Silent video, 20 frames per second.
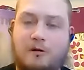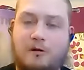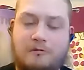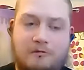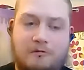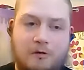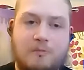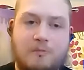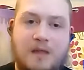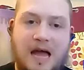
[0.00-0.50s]

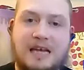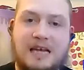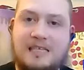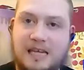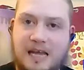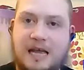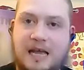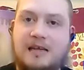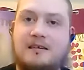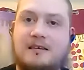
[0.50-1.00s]
And from that
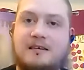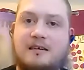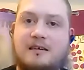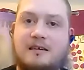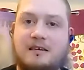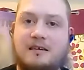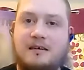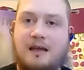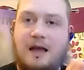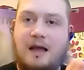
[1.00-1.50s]
day,
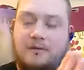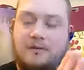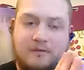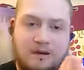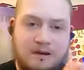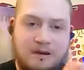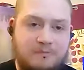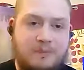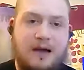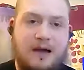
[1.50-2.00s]
I've
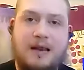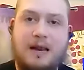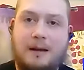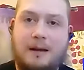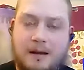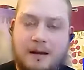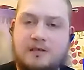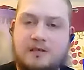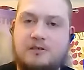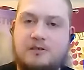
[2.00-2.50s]
lived by
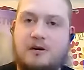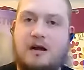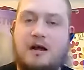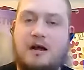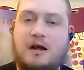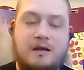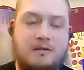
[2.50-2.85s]
that mantra.